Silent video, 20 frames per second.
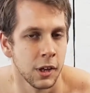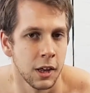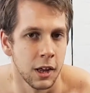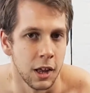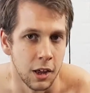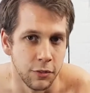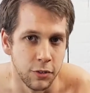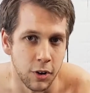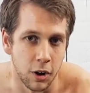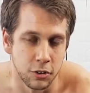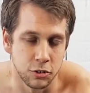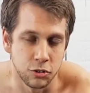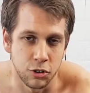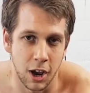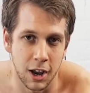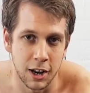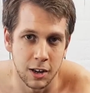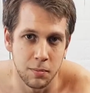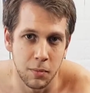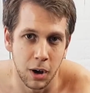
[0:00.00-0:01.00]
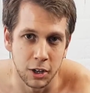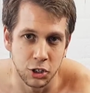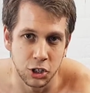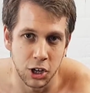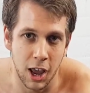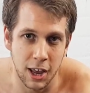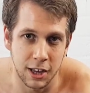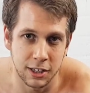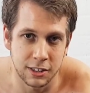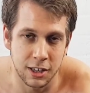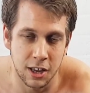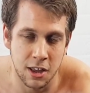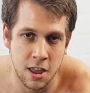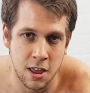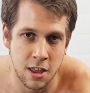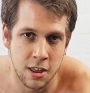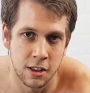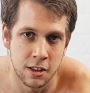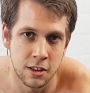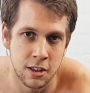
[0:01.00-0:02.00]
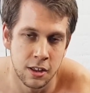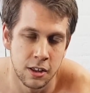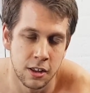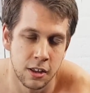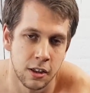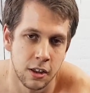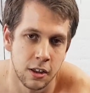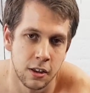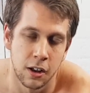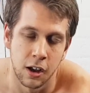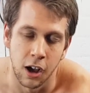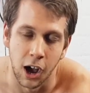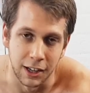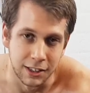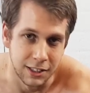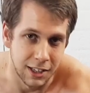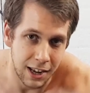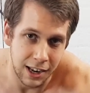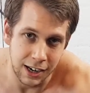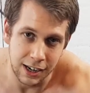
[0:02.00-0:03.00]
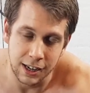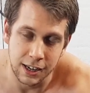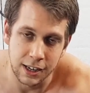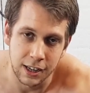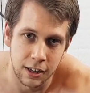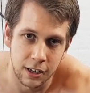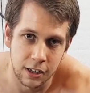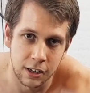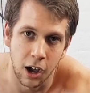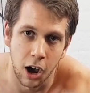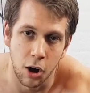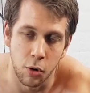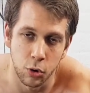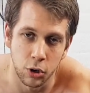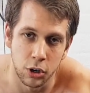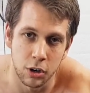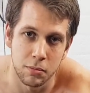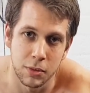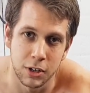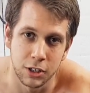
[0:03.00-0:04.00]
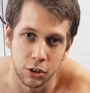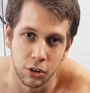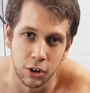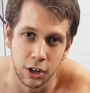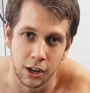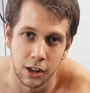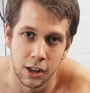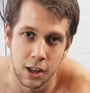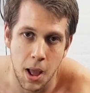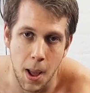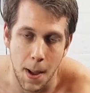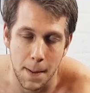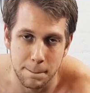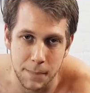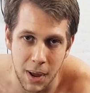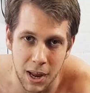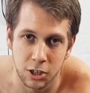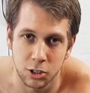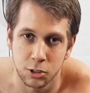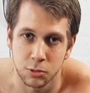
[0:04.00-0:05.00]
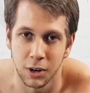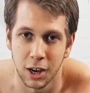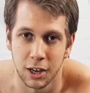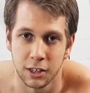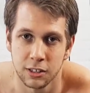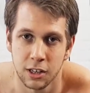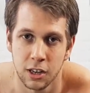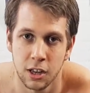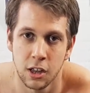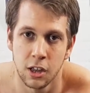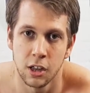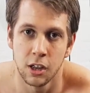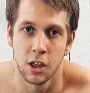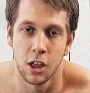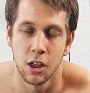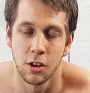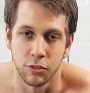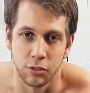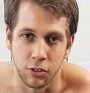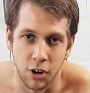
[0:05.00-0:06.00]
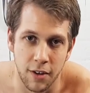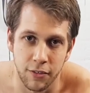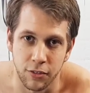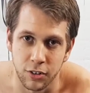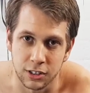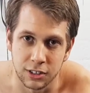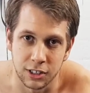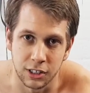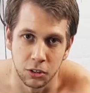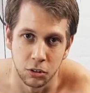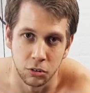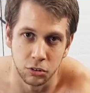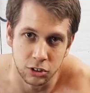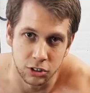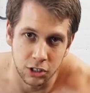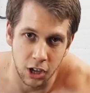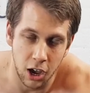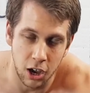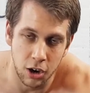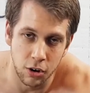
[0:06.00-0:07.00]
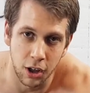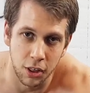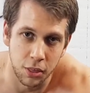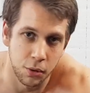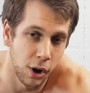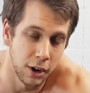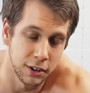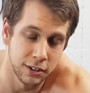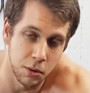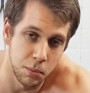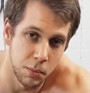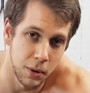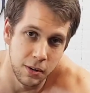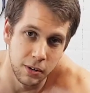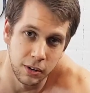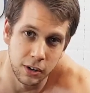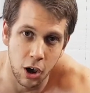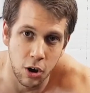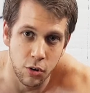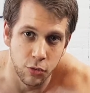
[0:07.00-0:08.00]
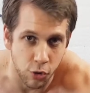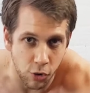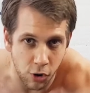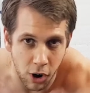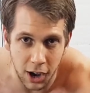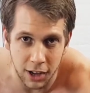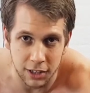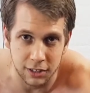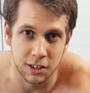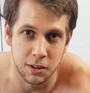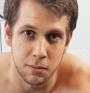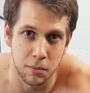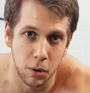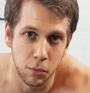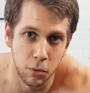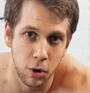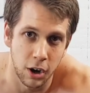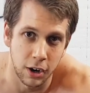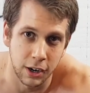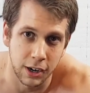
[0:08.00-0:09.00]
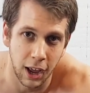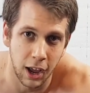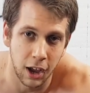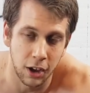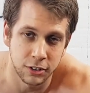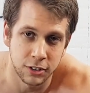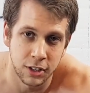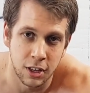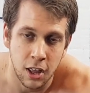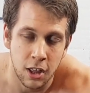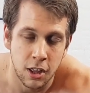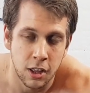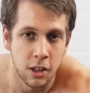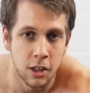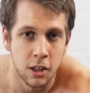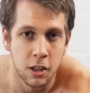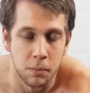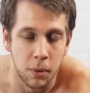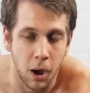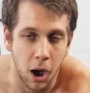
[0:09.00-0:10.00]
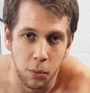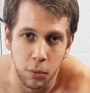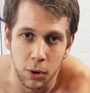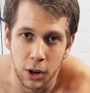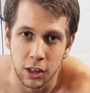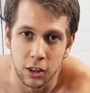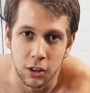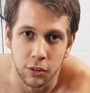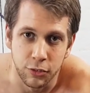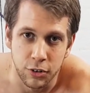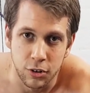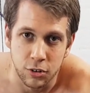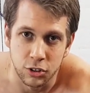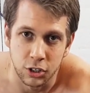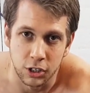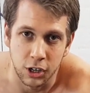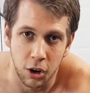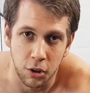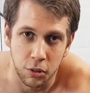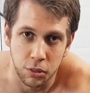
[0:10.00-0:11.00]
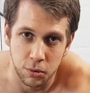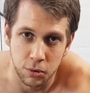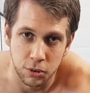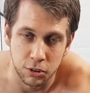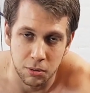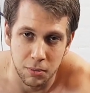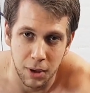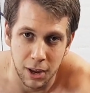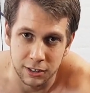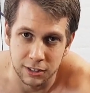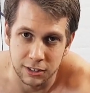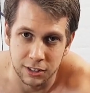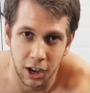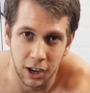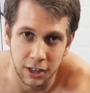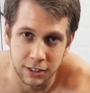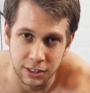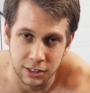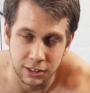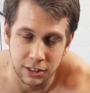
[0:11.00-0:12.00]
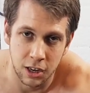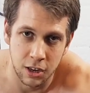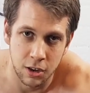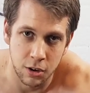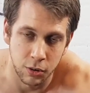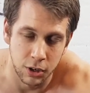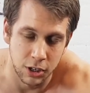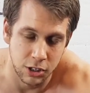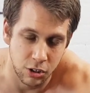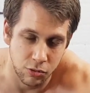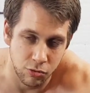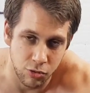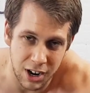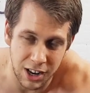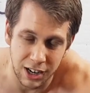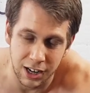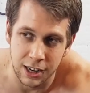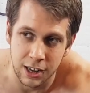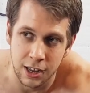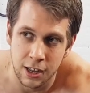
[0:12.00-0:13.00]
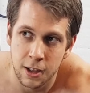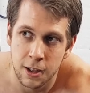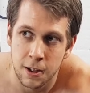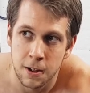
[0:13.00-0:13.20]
if I was training my chest, ideally, I wouldn't be doing a bench press for every single style, otherwise there'll be no variety in my workouts. But I will in the future go through some exercises which are really